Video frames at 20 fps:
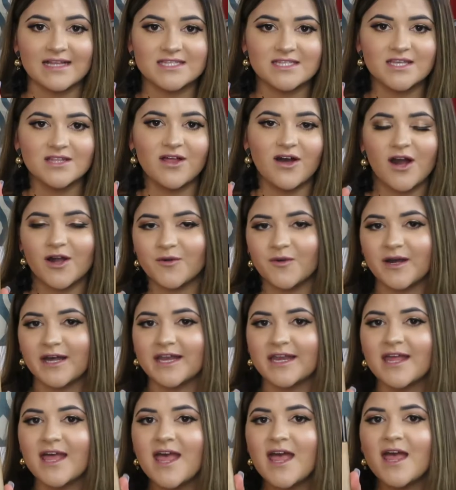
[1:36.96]
That's a long
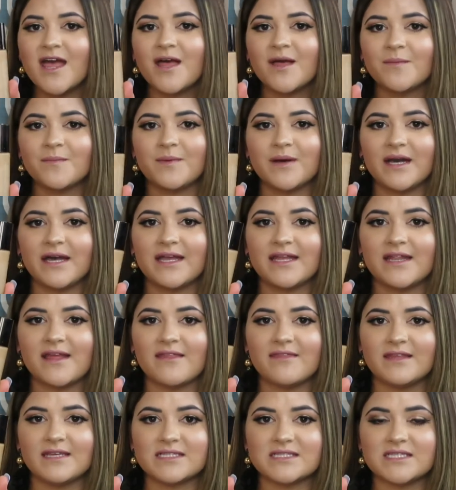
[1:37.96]
one, but
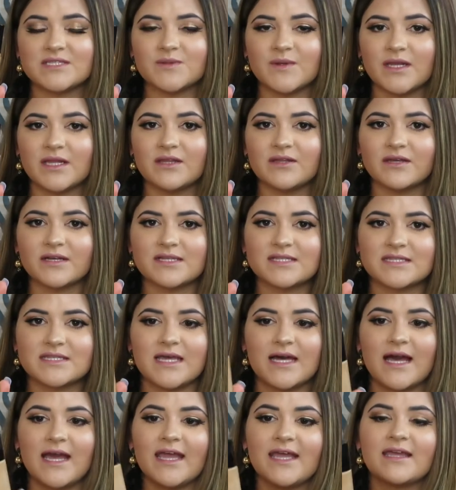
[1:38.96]
this is what it looks
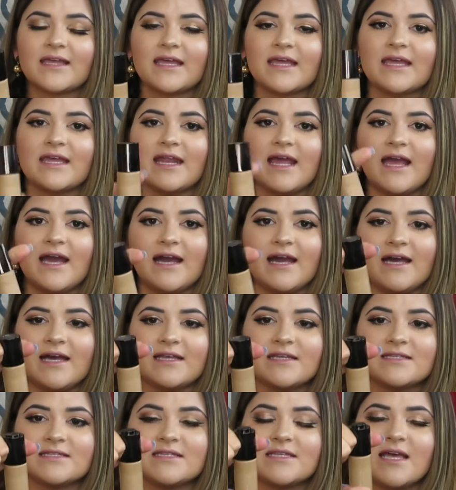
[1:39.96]
like. It
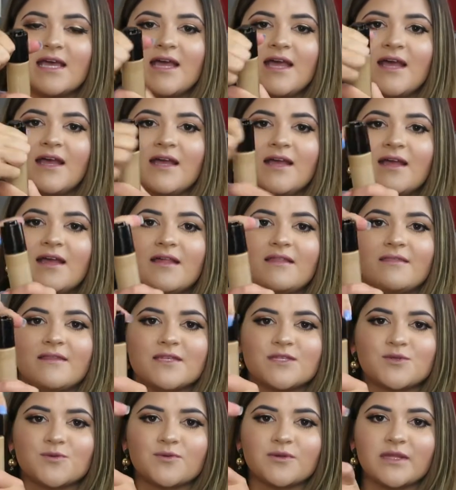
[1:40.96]
has
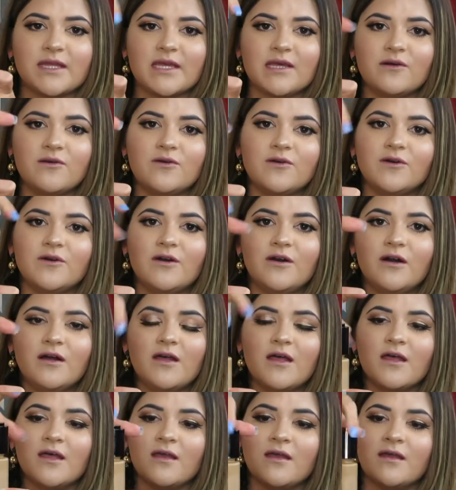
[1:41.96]
this really cool,
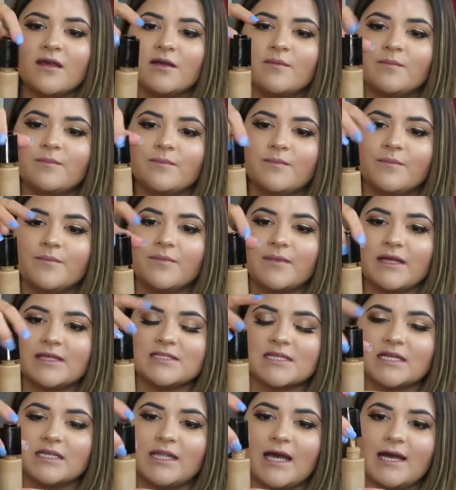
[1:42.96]

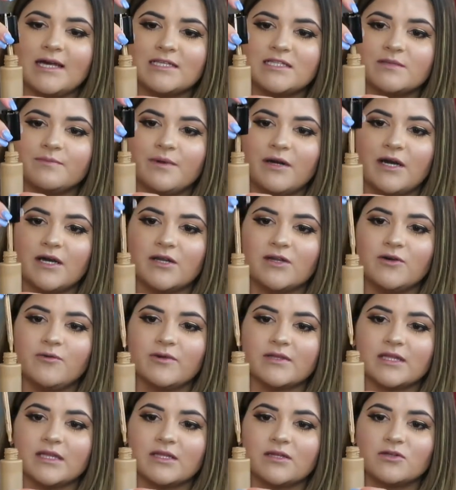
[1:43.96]
it's a glass bottle
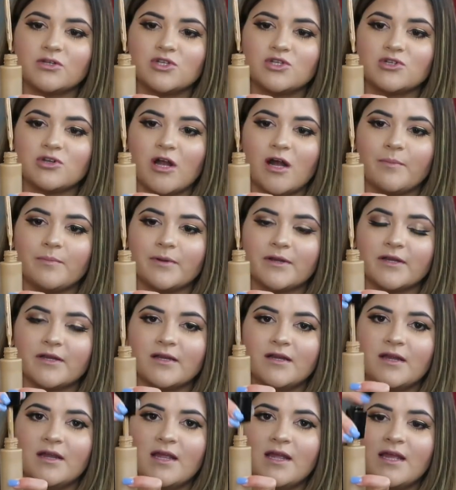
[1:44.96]
with a little
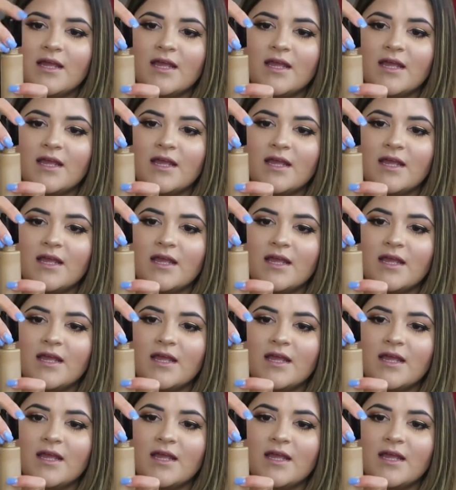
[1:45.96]
dropper,